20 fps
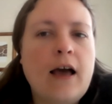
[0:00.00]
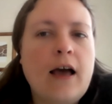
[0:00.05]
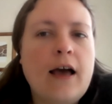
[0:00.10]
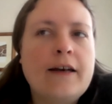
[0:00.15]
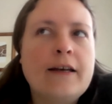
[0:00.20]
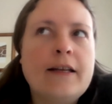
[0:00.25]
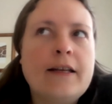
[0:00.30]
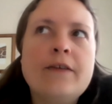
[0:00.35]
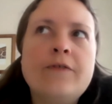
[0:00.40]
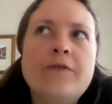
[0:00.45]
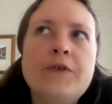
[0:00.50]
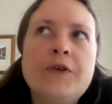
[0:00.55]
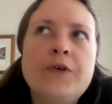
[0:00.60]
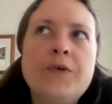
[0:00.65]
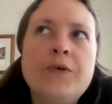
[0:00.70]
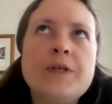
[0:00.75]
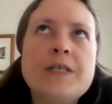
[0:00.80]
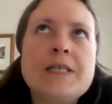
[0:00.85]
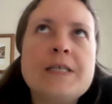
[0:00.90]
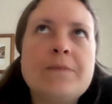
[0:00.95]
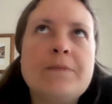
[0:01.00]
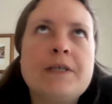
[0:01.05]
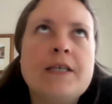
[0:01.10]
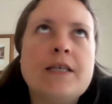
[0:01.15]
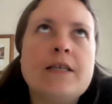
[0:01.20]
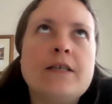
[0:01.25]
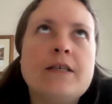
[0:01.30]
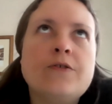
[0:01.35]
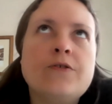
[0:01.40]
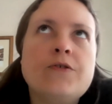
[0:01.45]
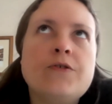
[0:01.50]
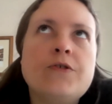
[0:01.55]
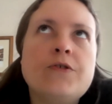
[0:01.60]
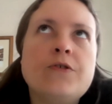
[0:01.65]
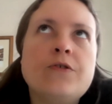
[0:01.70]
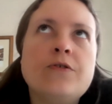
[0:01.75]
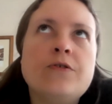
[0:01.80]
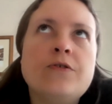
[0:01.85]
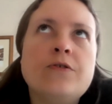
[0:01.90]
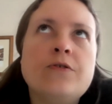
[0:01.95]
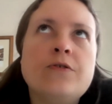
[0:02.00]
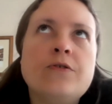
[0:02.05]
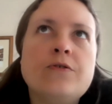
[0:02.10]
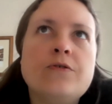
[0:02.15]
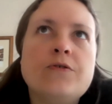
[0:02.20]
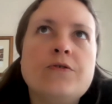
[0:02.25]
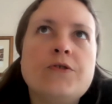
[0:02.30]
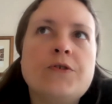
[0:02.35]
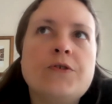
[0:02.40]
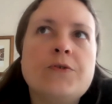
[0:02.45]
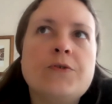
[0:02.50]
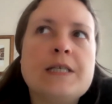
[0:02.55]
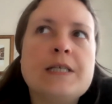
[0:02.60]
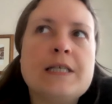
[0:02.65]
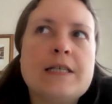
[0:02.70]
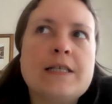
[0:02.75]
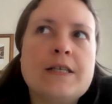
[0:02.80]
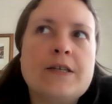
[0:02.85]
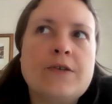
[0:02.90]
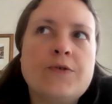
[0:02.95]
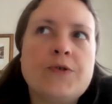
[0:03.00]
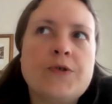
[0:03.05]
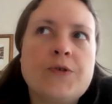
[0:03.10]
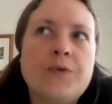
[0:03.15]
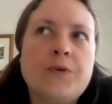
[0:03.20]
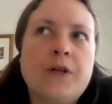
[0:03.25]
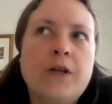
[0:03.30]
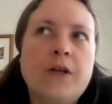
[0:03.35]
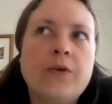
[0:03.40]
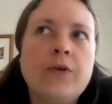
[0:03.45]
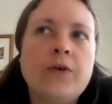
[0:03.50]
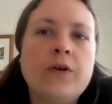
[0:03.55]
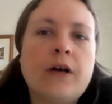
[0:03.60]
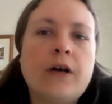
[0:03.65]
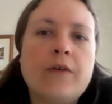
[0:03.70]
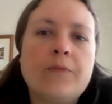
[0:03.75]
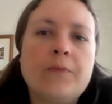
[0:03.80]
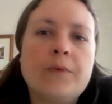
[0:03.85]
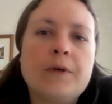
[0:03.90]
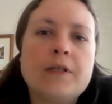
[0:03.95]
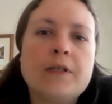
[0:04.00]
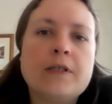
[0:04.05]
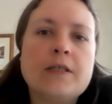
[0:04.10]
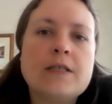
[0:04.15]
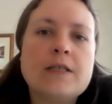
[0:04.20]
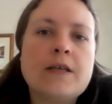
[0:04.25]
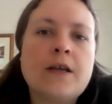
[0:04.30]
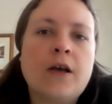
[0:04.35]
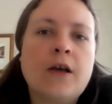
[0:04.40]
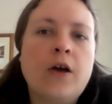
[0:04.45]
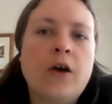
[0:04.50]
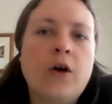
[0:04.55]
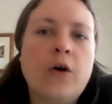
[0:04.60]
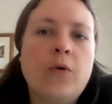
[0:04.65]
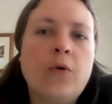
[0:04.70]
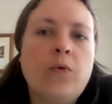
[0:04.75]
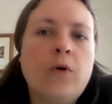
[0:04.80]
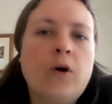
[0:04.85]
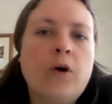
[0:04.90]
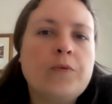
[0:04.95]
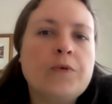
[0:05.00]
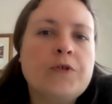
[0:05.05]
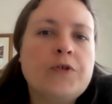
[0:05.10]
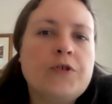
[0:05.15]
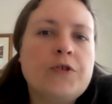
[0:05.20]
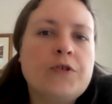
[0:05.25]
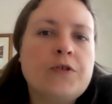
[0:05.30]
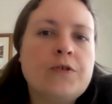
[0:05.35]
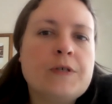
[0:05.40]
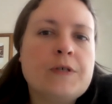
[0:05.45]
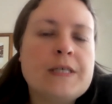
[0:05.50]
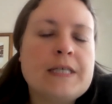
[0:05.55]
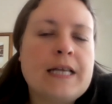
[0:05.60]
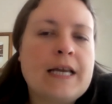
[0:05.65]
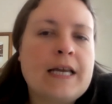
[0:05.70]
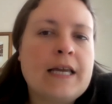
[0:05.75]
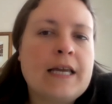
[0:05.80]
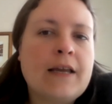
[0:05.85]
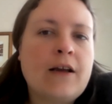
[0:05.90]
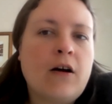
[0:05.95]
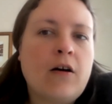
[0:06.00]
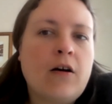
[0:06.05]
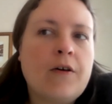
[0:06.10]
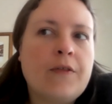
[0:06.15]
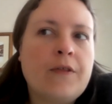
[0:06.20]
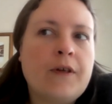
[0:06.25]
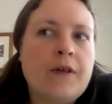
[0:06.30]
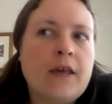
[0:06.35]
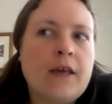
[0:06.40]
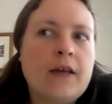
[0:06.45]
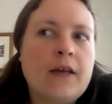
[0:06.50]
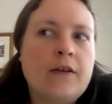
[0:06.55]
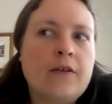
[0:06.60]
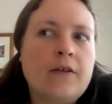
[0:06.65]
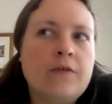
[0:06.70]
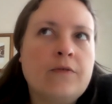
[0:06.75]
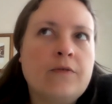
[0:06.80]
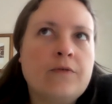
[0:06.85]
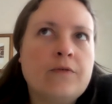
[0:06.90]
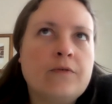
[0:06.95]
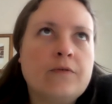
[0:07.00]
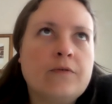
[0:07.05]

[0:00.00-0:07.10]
And if you were speaking to a city or to a local government, what would you say are the kind of